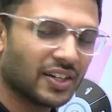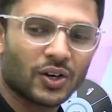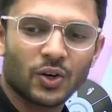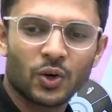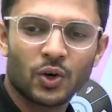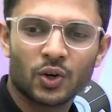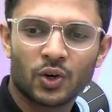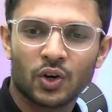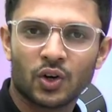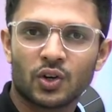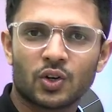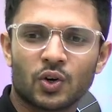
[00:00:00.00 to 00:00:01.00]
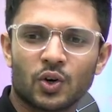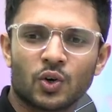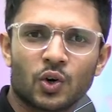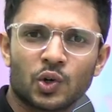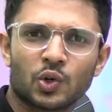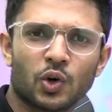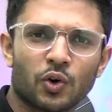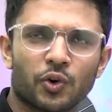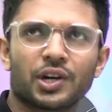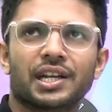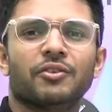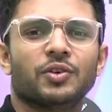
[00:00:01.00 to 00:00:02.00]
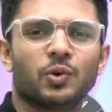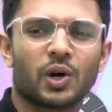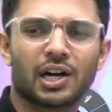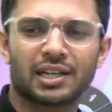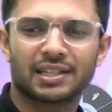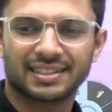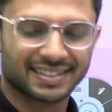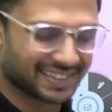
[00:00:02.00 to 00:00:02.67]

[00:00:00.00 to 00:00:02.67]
Go, go, go, go, go, go, go for it, everyone.